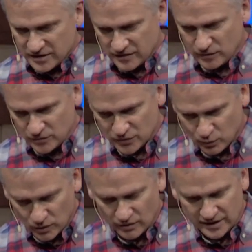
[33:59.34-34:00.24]
to those
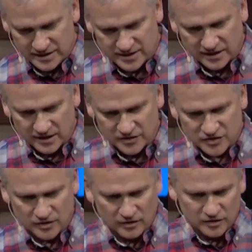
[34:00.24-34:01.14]
worries and
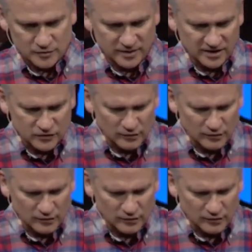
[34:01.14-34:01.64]
concerns because